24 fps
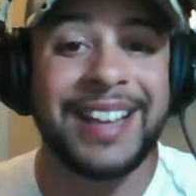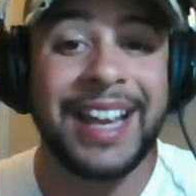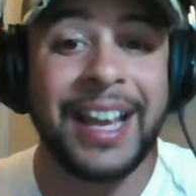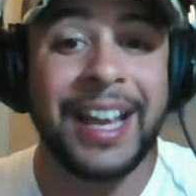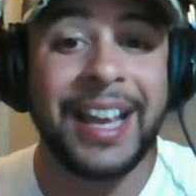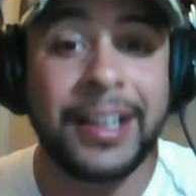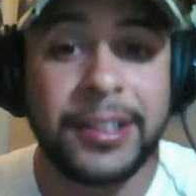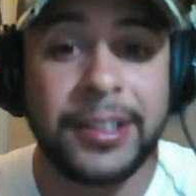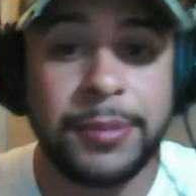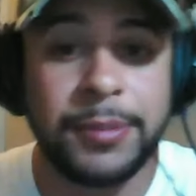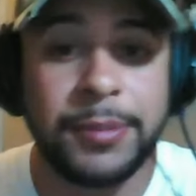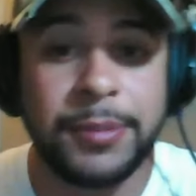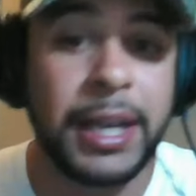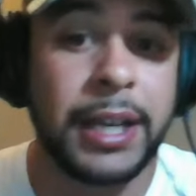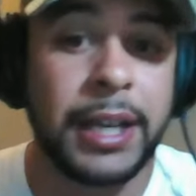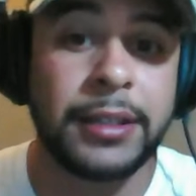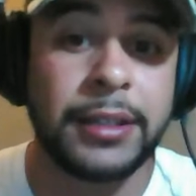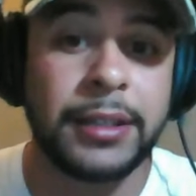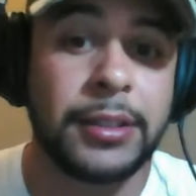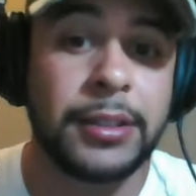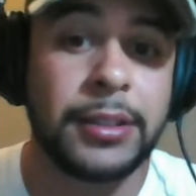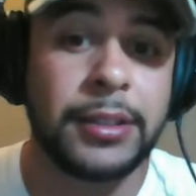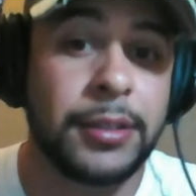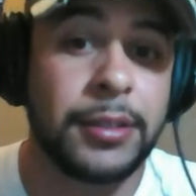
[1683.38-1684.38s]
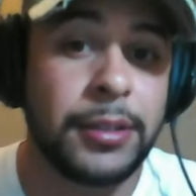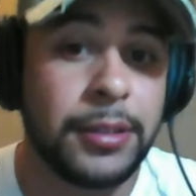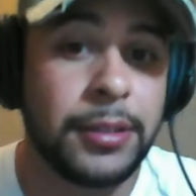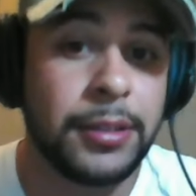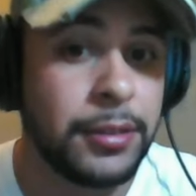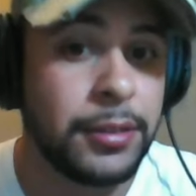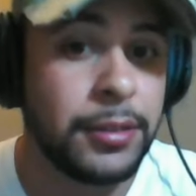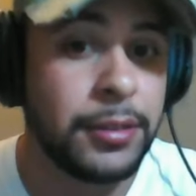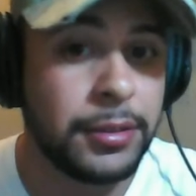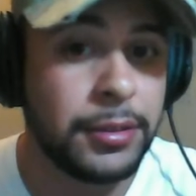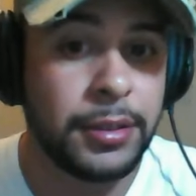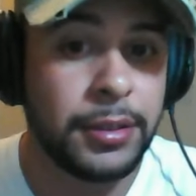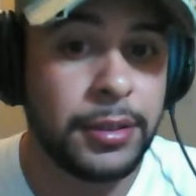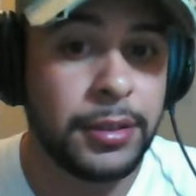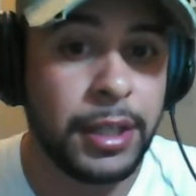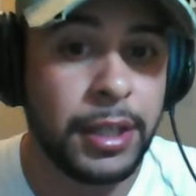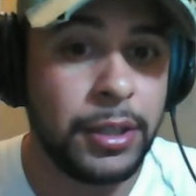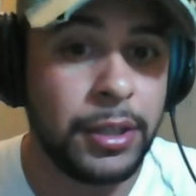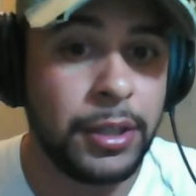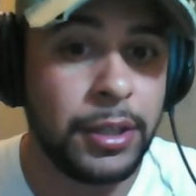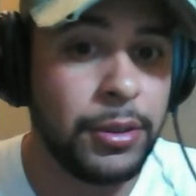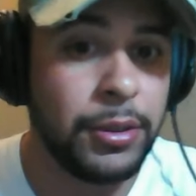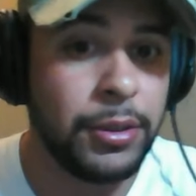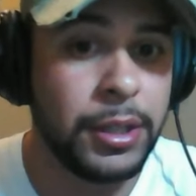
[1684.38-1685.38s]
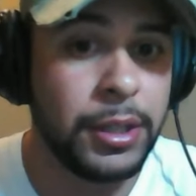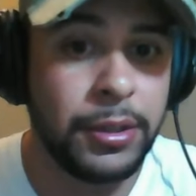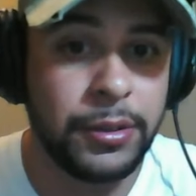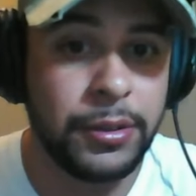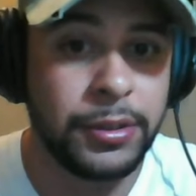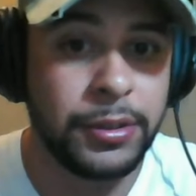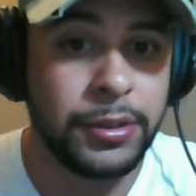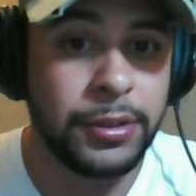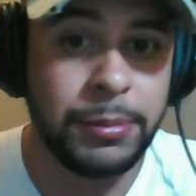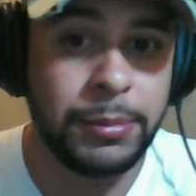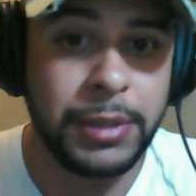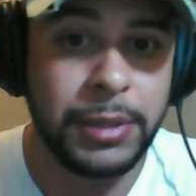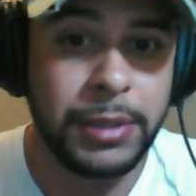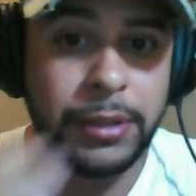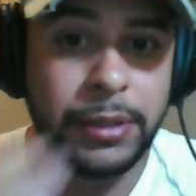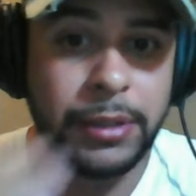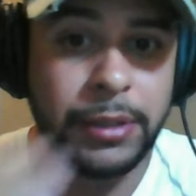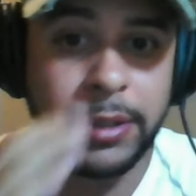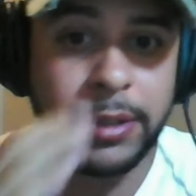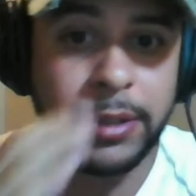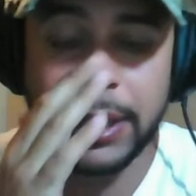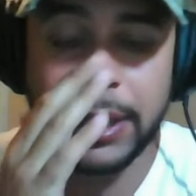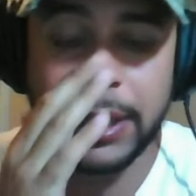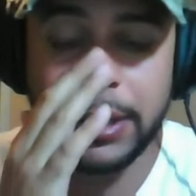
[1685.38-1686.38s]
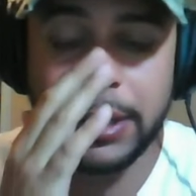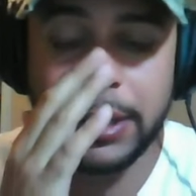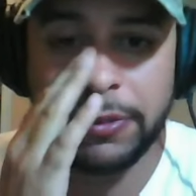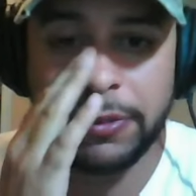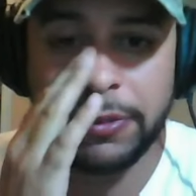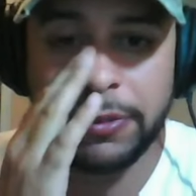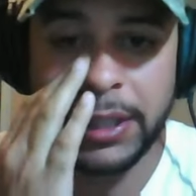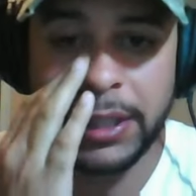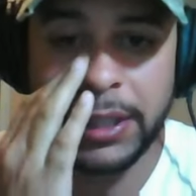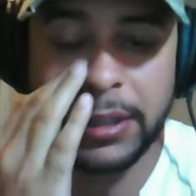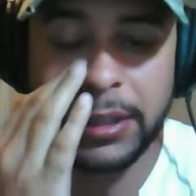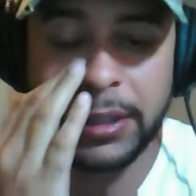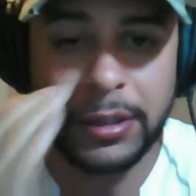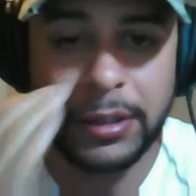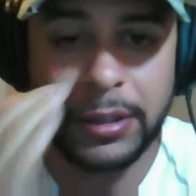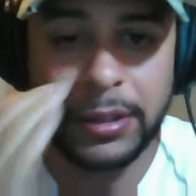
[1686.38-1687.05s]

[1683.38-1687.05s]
hex mags. I know I know there's something in there that they do fit.